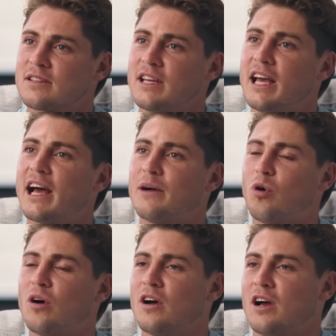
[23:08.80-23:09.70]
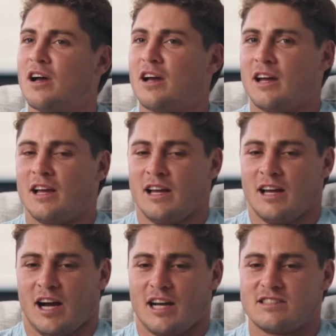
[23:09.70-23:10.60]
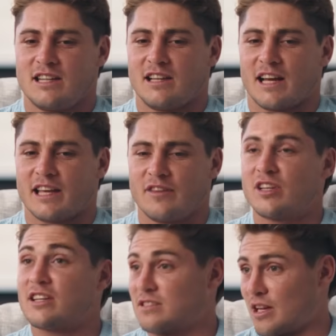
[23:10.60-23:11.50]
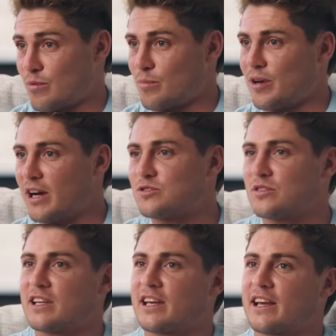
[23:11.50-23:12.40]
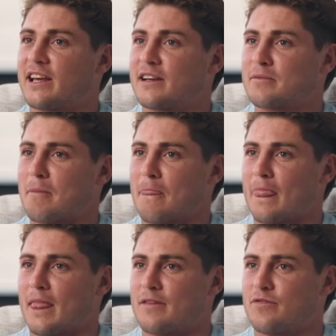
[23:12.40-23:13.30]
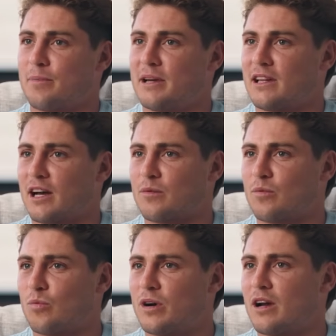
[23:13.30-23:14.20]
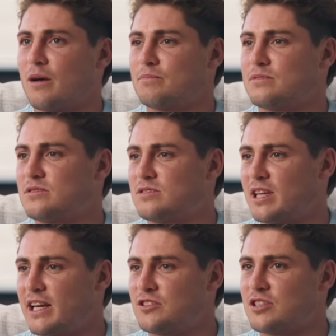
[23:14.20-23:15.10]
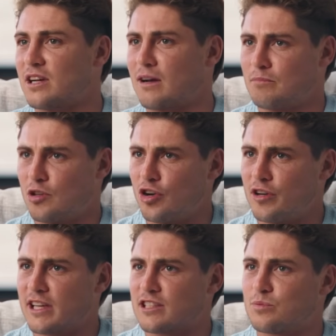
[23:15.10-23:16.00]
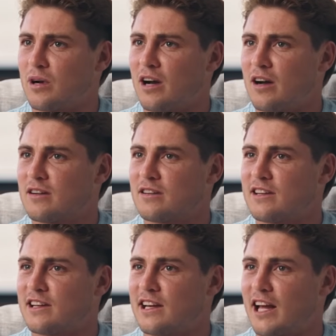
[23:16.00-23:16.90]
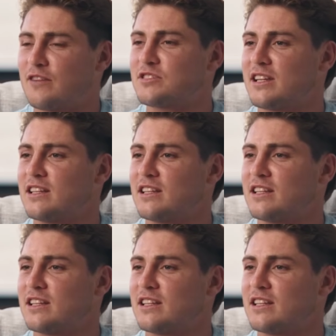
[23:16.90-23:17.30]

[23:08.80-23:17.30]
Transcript: Yeah, well, I said it like even yesterday when we were out doing the kicking. For me, like when I'm teaching, I'm learning as well. And I've said